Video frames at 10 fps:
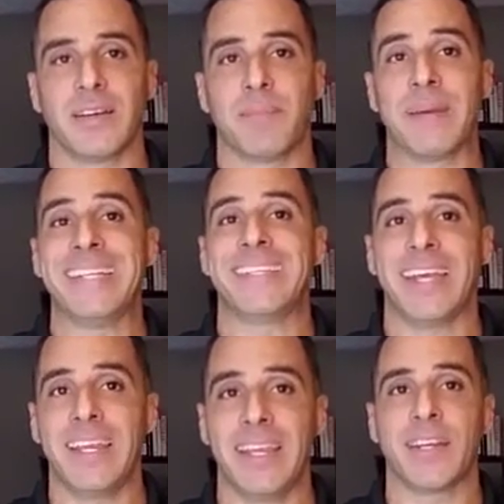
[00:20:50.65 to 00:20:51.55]

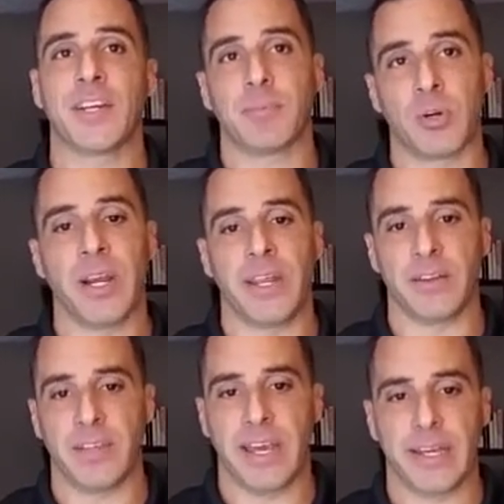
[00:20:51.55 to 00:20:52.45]
maintaining and
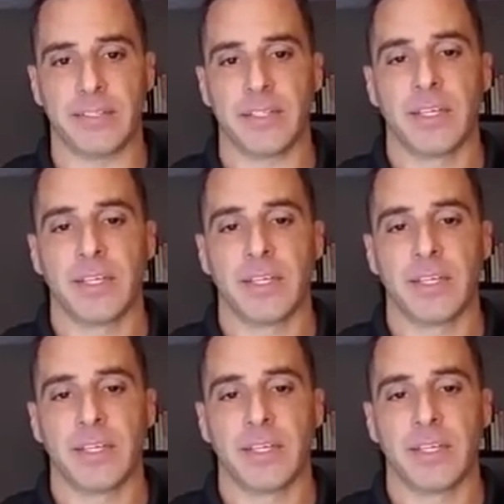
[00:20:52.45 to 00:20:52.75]
upgrading that.